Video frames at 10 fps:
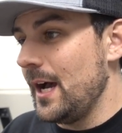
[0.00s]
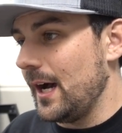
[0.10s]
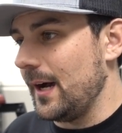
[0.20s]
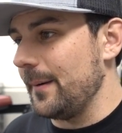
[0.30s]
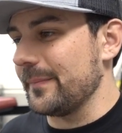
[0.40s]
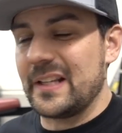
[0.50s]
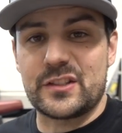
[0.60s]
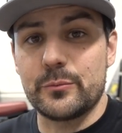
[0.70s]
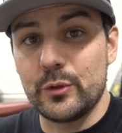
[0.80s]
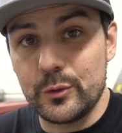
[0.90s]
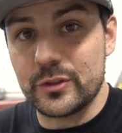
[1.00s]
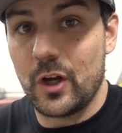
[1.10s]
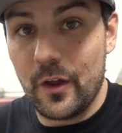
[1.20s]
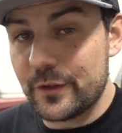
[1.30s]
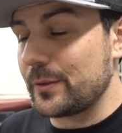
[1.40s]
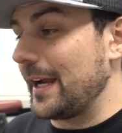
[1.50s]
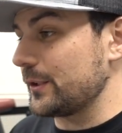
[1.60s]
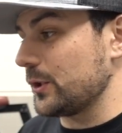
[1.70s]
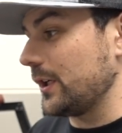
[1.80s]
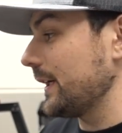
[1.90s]
Got some news on the drag
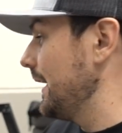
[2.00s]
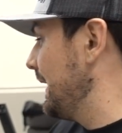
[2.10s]
truck.